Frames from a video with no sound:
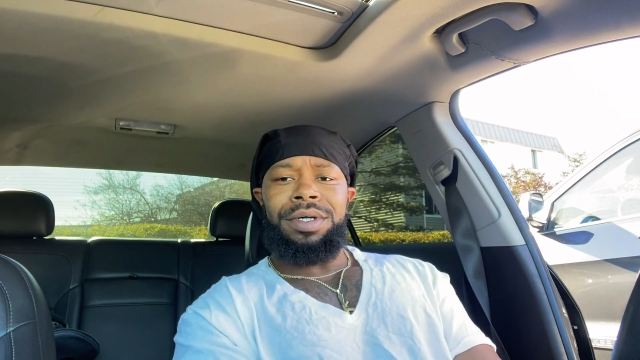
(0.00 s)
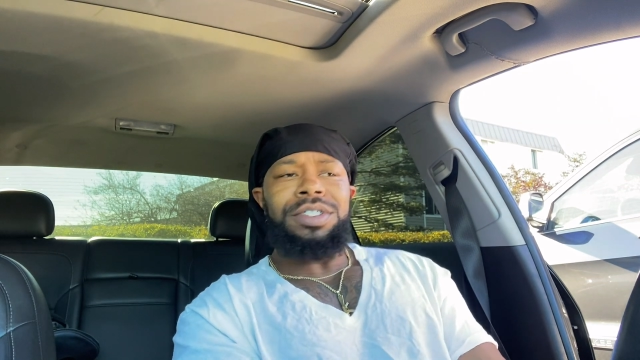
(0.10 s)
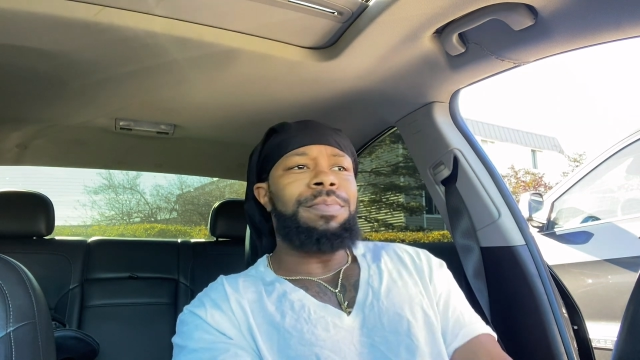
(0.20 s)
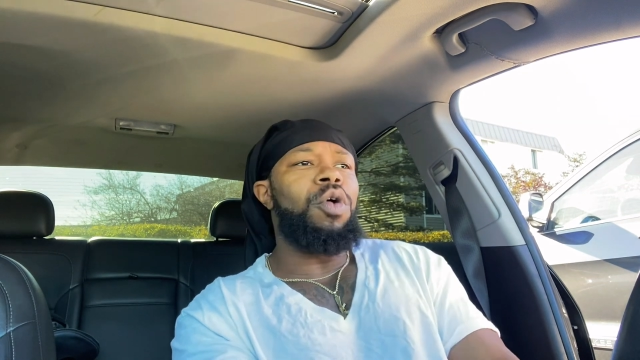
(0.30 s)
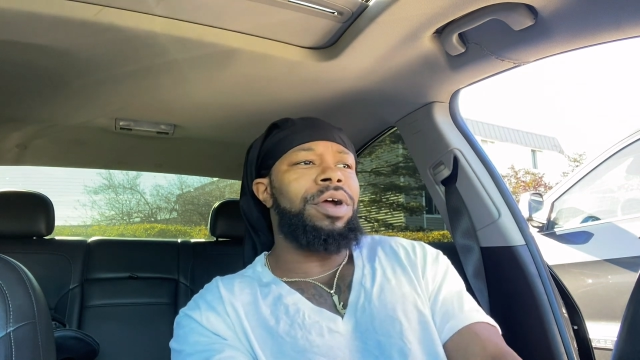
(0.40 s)

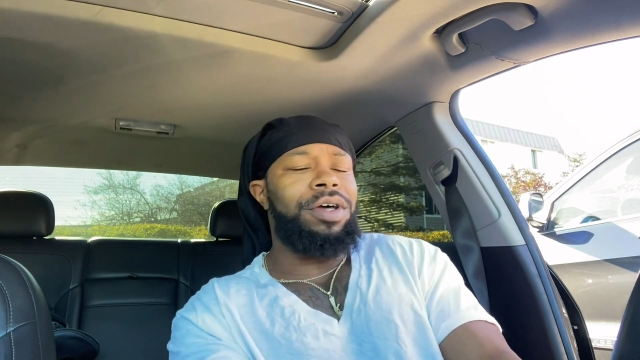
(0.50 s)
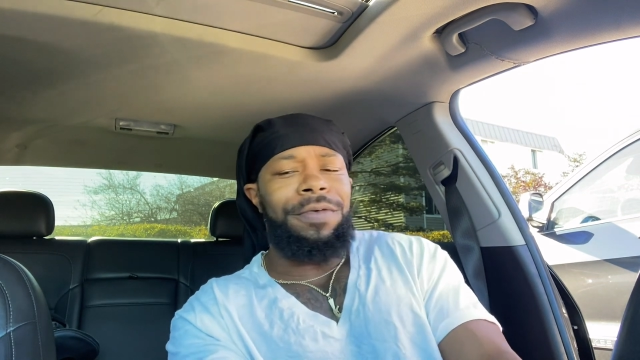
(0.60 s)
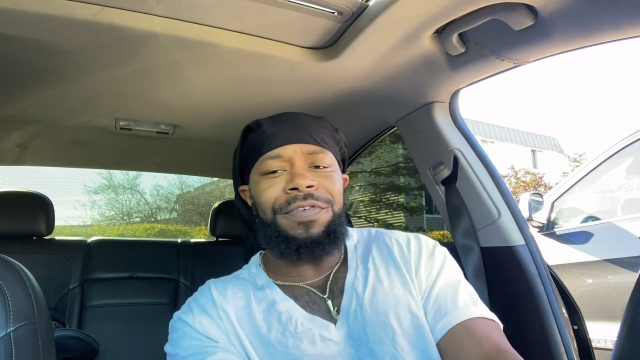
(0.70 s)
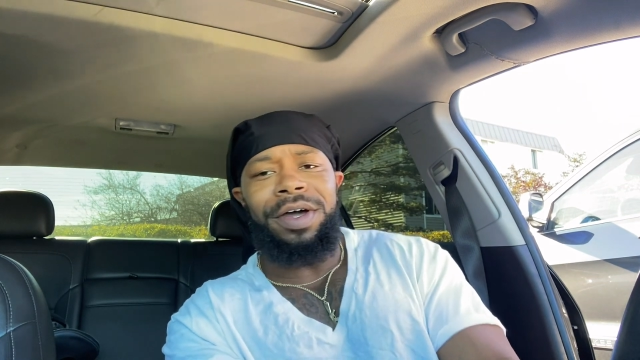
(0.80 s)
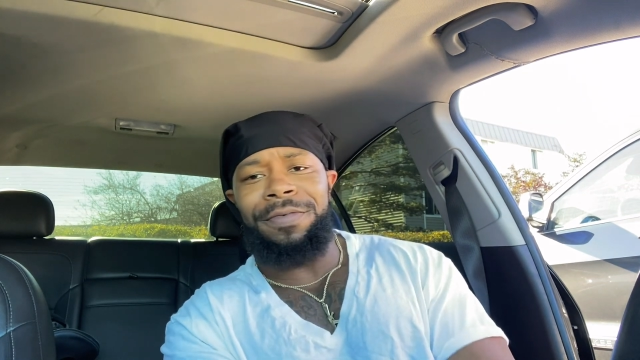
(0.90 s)
Some more
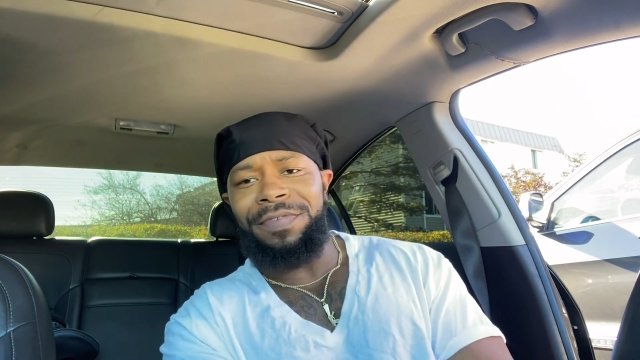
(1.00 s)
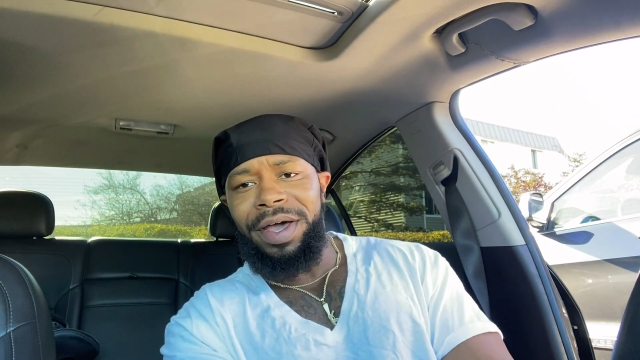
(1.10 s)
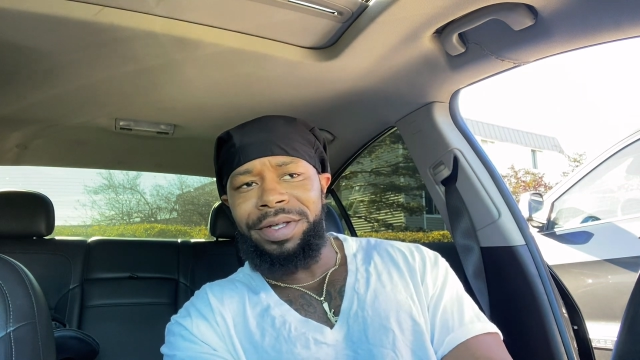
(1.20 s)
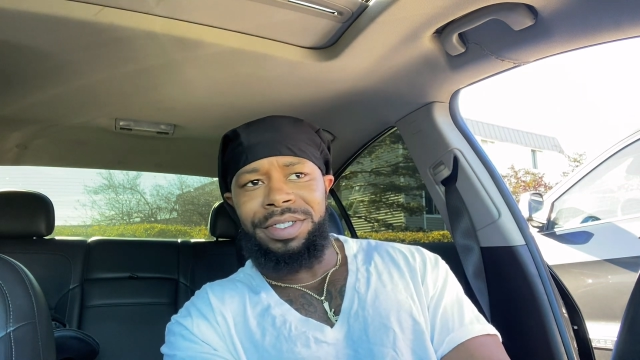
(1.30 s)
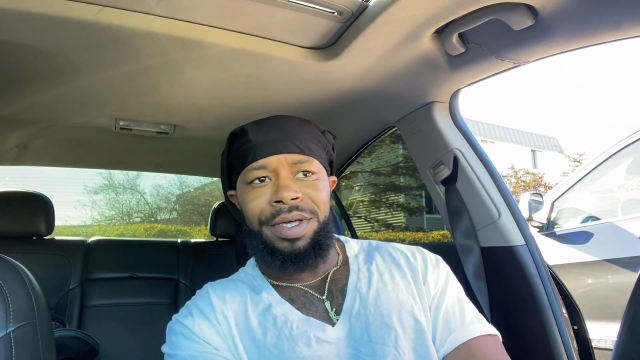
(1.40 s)
good fucking
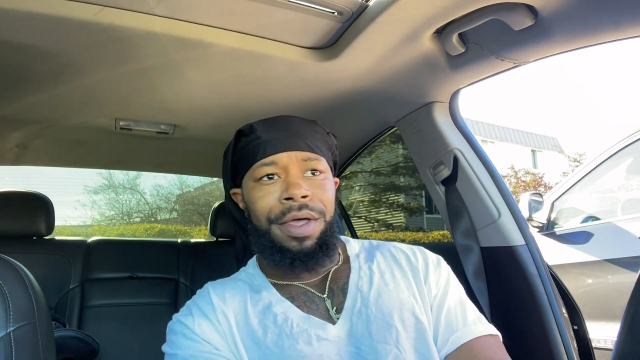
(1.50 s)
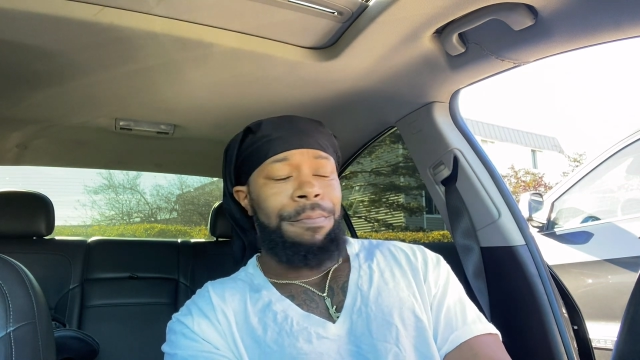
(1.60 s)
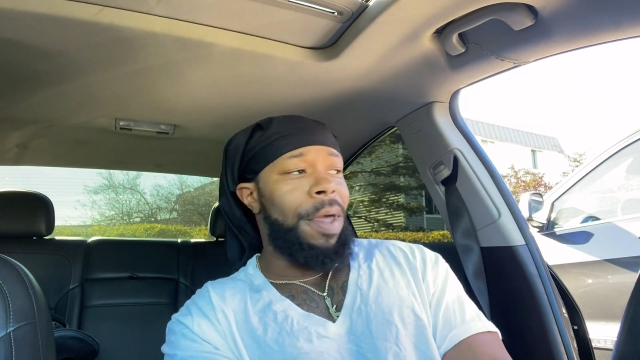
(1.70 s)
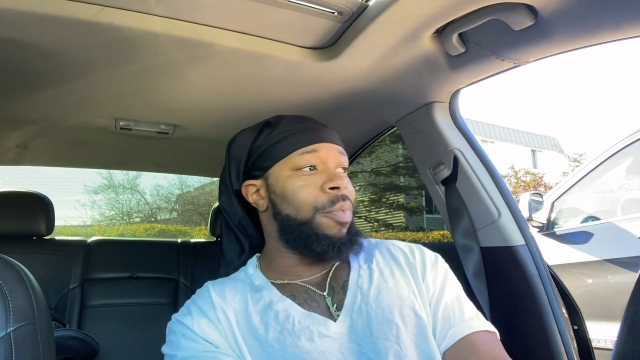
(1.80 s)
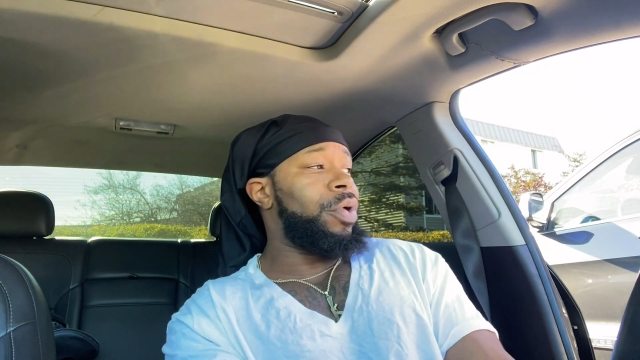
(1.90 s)
fights.
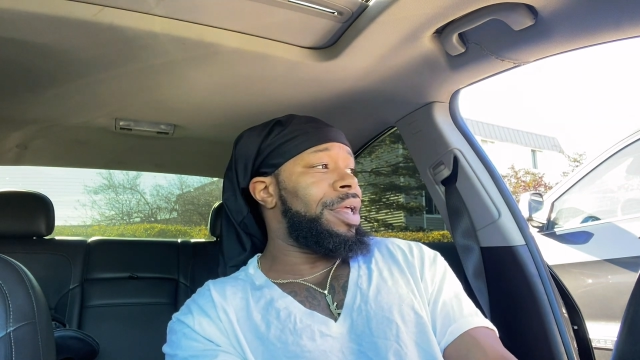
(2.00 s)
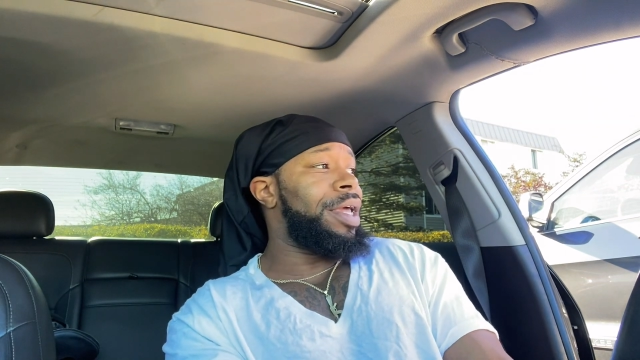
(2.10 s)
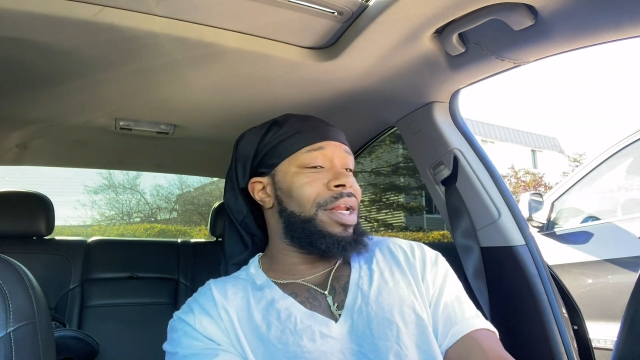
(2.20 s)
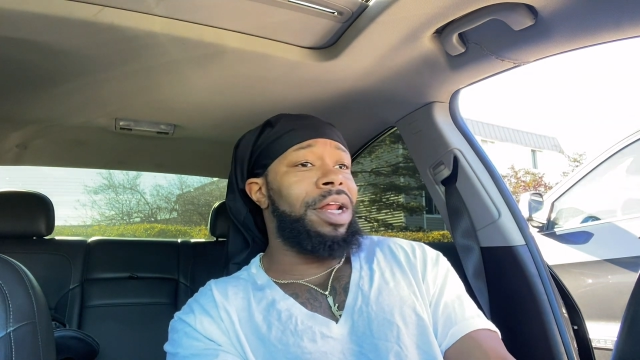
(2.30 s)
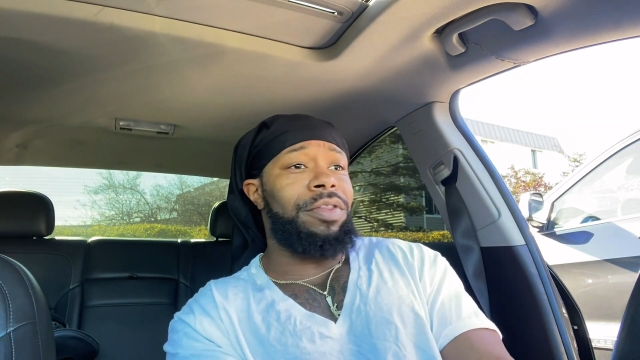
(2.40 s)
Maybe we can
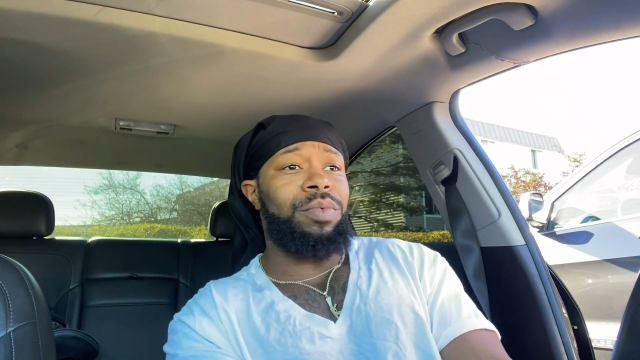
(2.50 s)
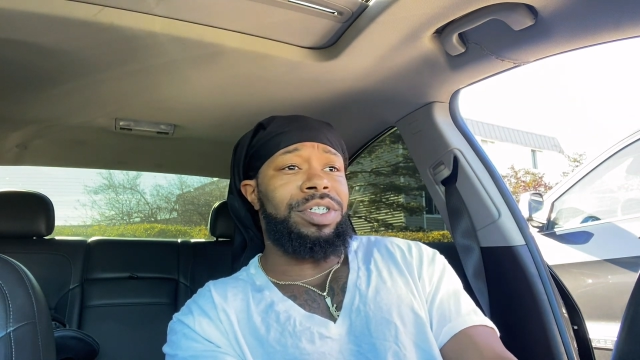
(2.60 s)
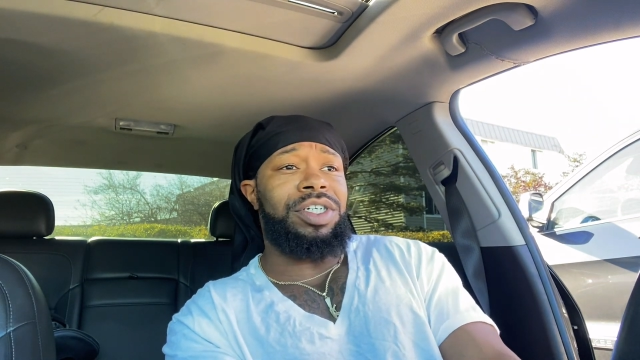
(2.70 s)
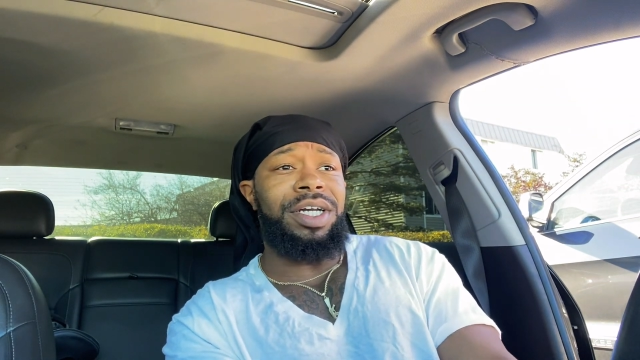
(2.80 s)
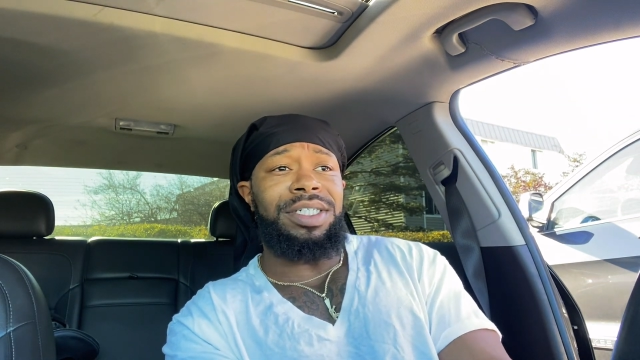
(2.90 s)
get another one
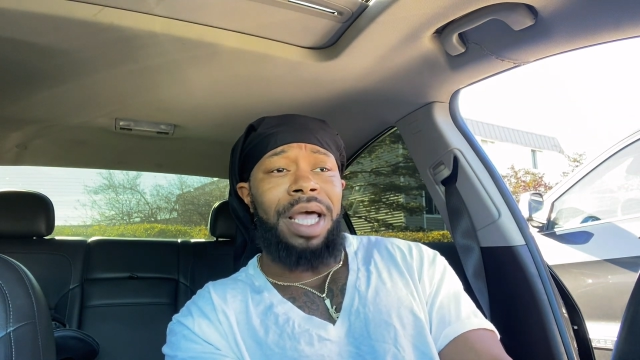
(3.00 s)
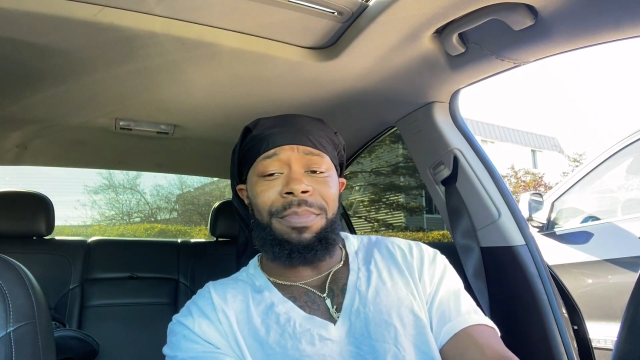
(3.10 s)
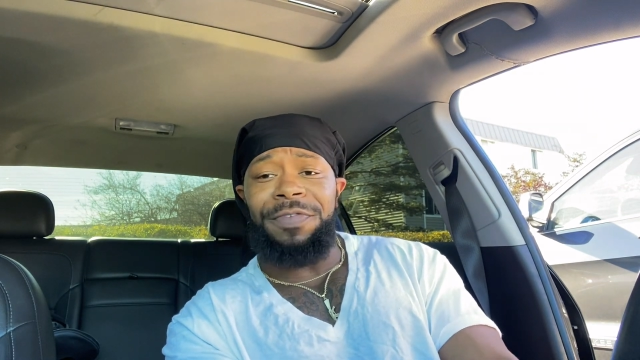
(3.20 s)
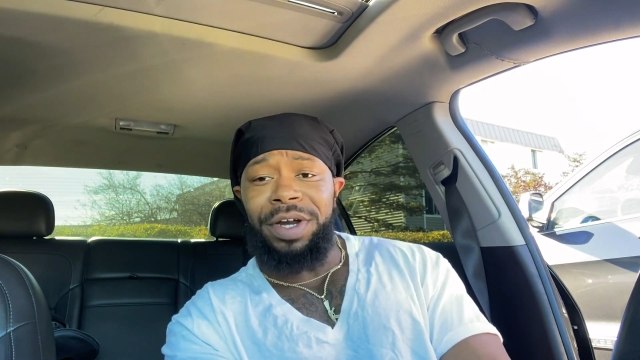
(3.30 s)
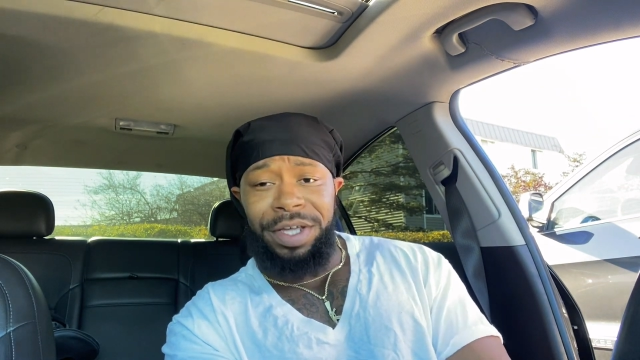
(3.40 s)
as good as that
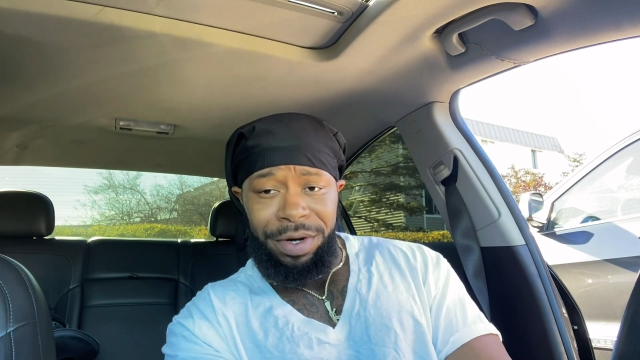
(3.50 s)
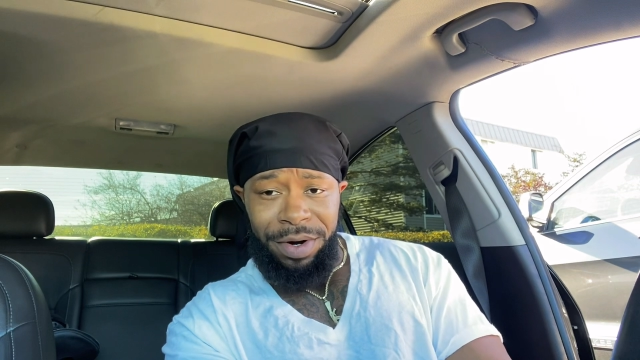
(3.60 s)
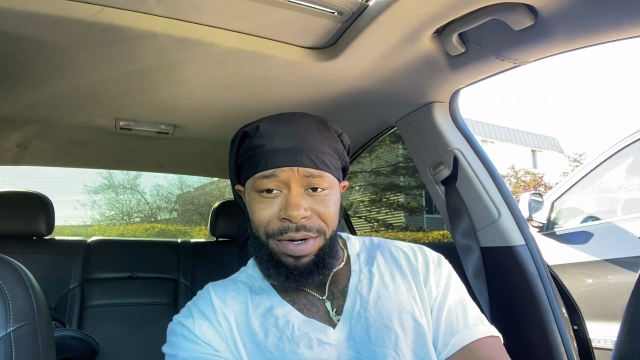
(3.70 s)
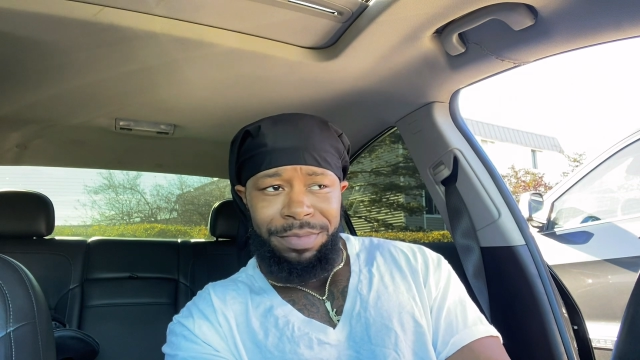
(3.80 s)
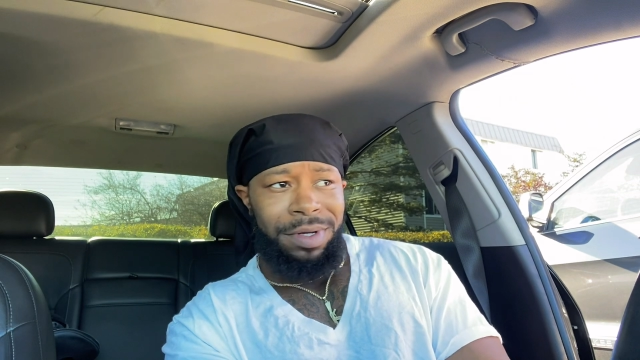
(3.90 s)
before the year
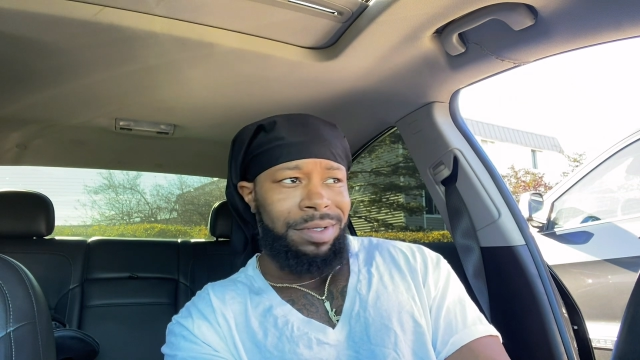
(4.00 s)
up.